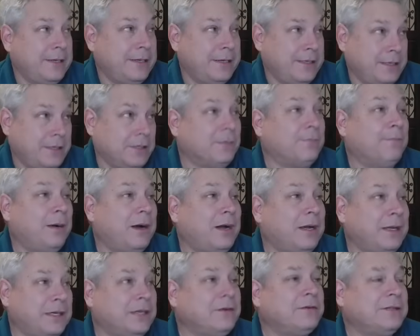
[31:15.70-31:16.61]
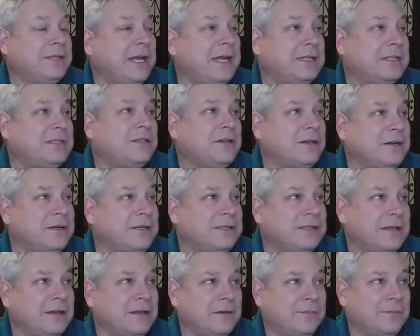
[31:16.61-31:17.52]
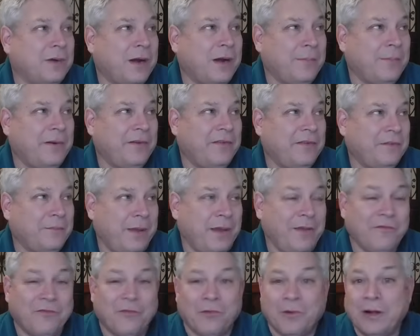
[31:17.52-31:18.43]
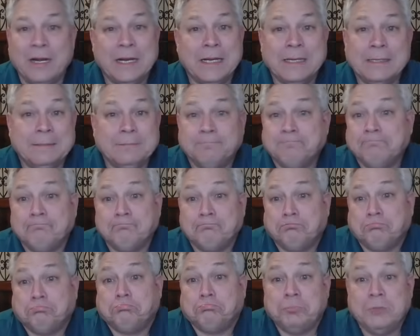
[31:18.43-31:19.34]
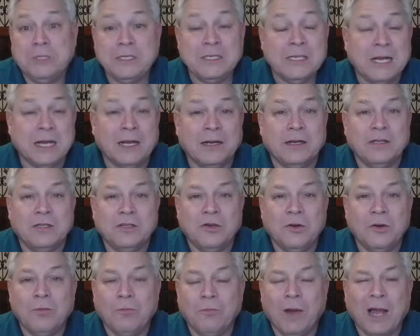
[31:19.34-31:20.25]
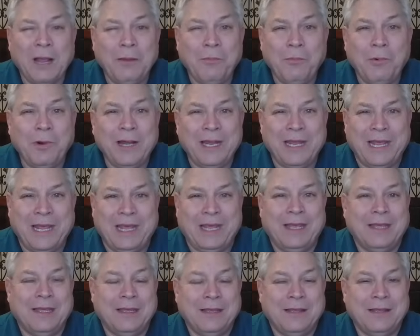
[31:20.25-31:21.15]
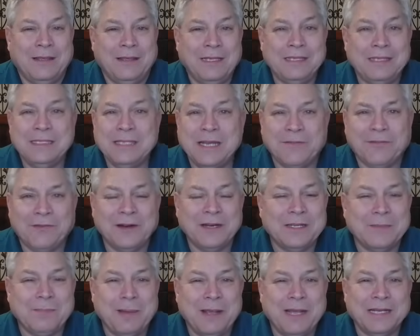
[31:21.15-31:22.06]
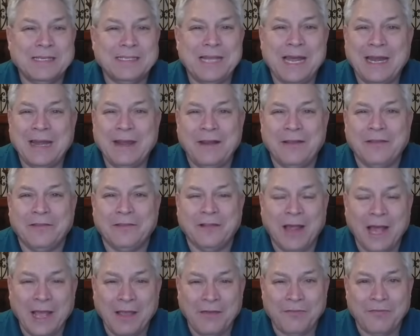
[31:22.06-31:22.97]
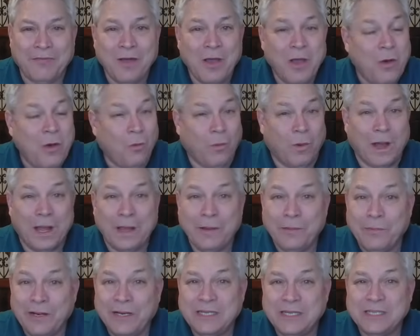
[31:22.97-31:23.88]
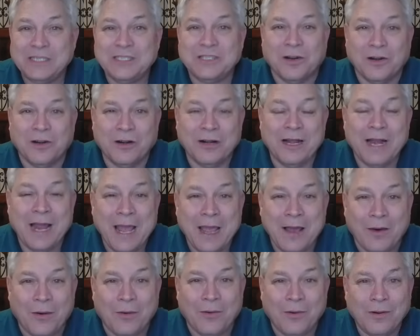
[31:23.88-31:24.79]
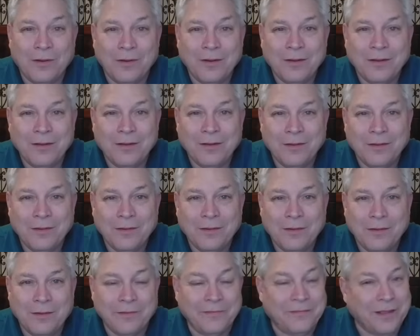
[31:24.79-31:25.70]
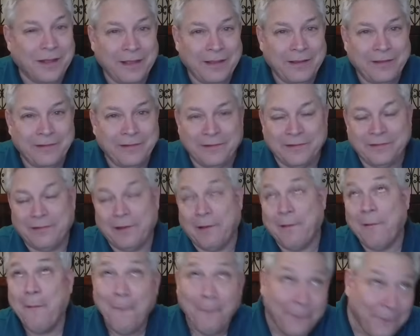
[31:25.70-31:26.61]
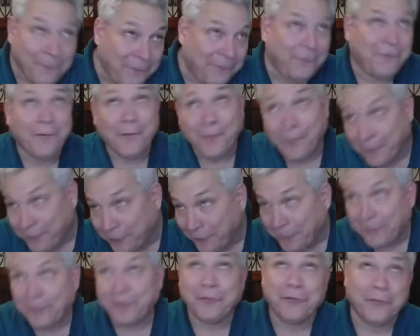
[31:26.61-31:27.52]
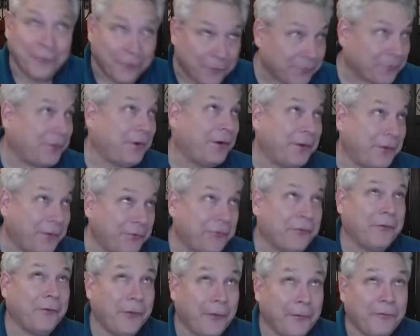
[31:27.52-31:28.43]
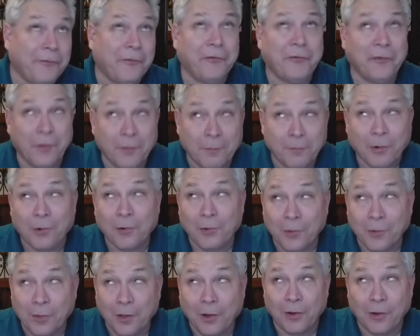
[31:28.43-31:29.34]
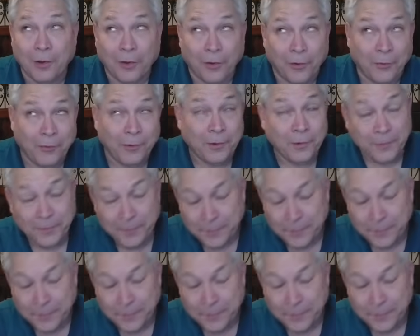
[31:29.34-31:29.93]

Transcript: your bond your debts you're going to sell your properties and pay for it he's not going to do it why would he he's never had to pay a debt in his life why would he start now it's not like he's going to say oh shucks i guess you're right i guess i'm going to have to sell mar-a-lago